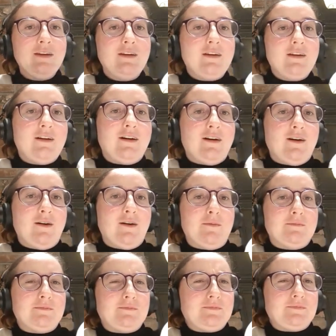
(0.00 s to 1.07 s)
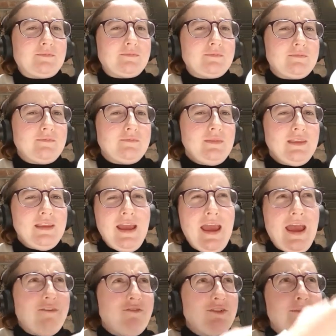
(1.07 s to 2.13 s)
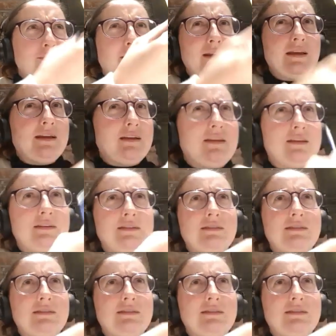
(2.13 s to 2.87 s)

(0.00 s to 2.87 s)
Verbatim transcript: other. Um, everybody, you,